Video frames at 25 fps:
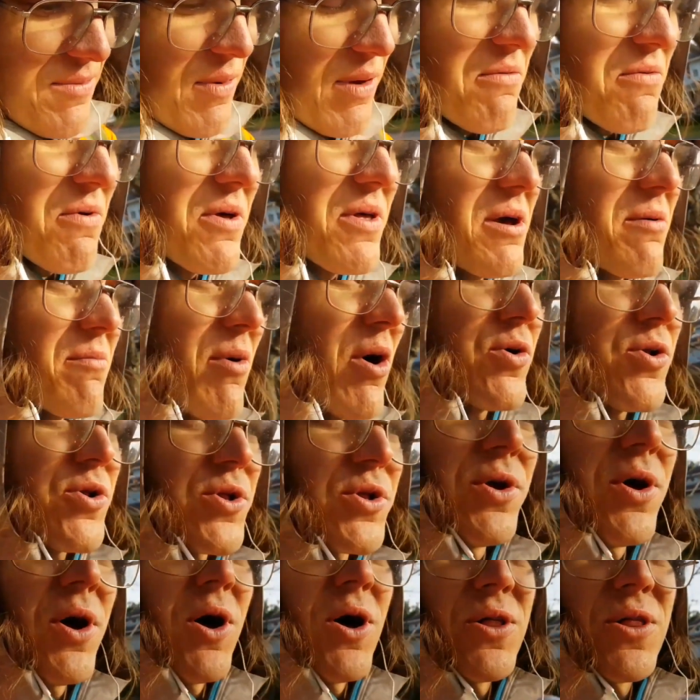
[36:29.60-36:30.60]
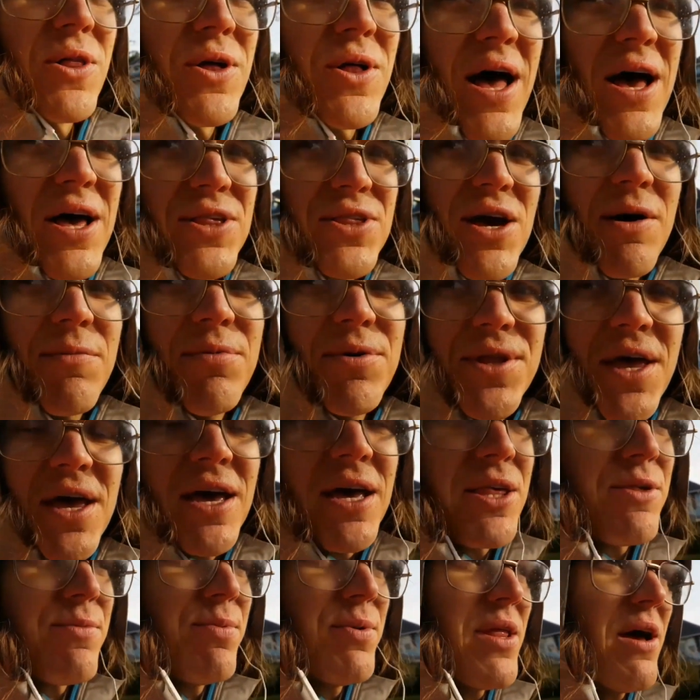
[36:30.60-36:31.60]
been really emotional the last couple
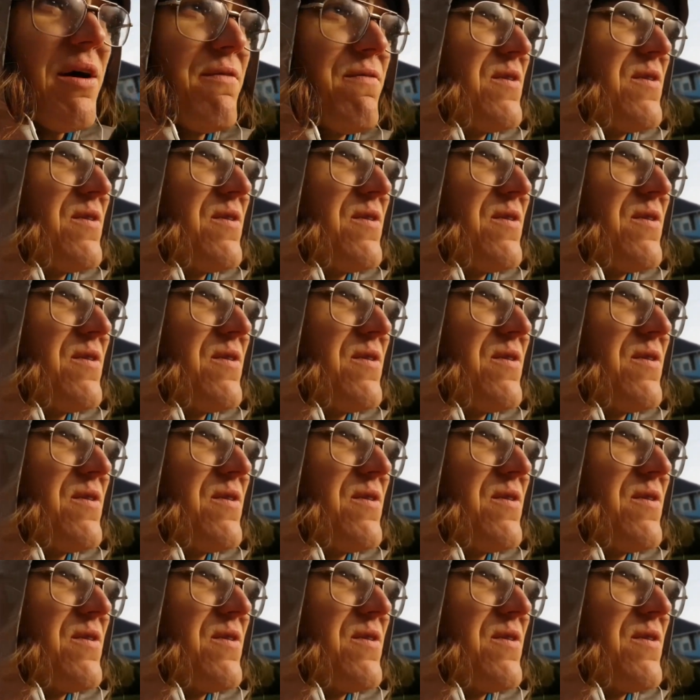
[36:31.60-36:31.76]
days, but I